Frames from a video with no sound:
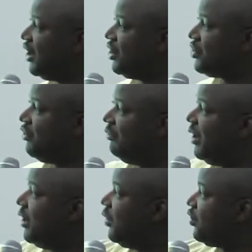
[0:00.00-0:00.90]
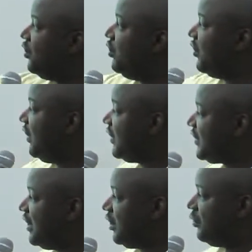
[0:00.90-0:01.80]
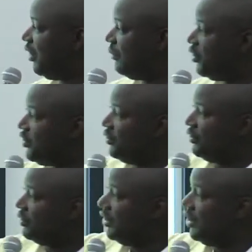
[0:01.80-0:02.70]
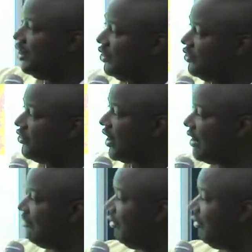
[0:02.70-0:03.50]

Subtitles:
So we've been able to do this to be able to track